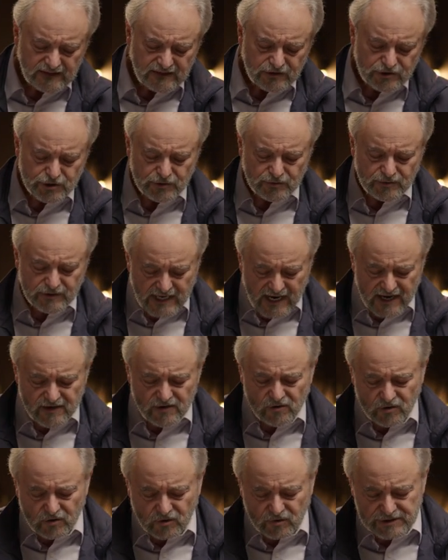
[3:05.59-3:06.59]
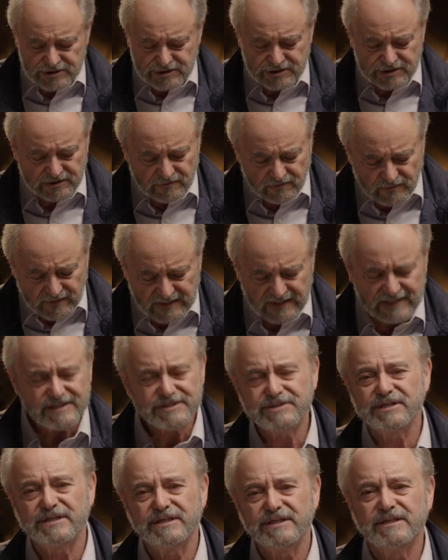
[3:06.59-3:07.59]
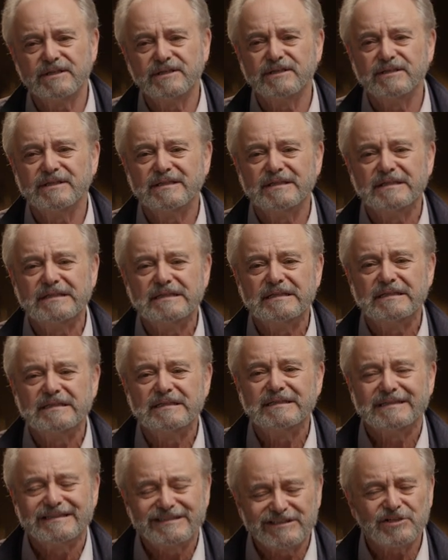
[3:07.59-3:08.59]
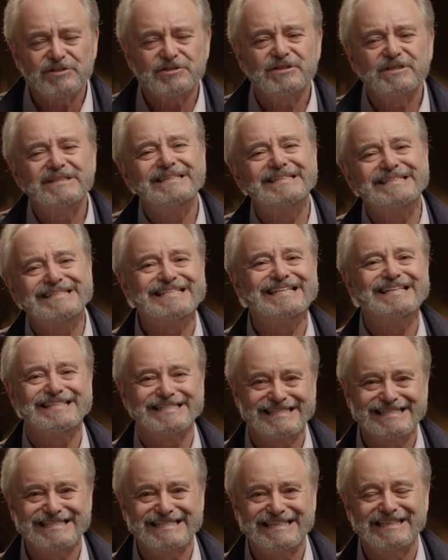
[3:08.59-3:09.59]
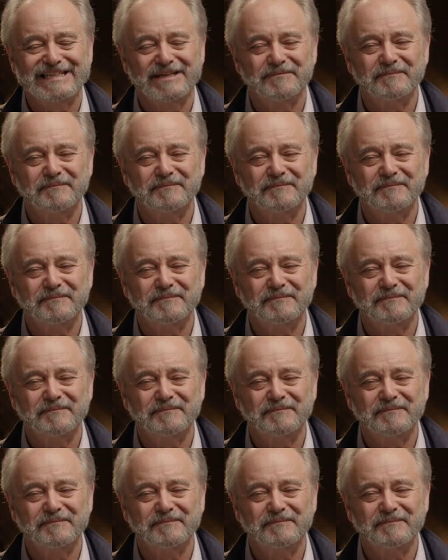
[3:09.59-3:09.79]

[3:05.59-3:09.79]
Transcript: Judeo Christian religion doesn't exist.